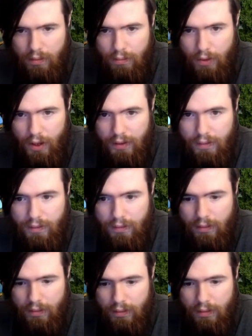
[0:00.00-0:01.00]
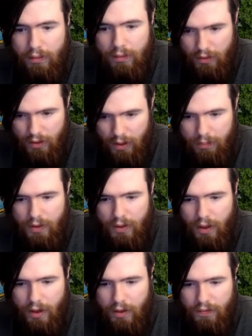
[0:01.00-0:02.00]
Right. Yep,
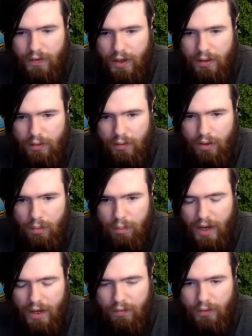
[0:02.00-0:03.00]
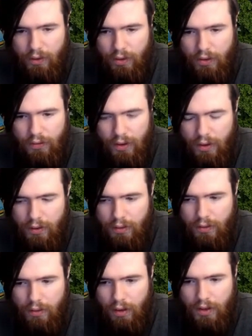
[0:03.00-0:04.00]
Denier Effect. Come back from the graveyard.
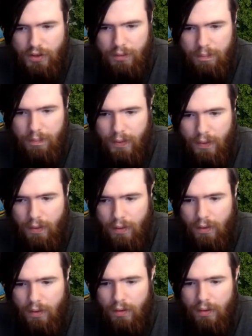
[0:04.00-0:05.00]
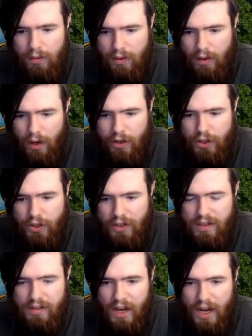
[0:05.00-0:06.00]
Awesome. Denier's going to
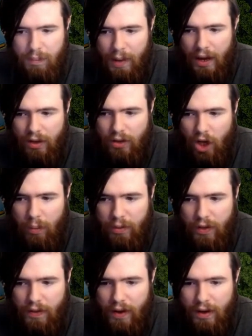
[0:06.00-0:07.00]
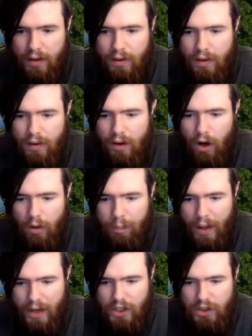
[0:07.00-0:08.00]
stack back on top of the deck our
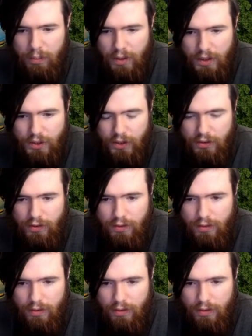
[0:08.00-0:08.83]
Banished Malicious.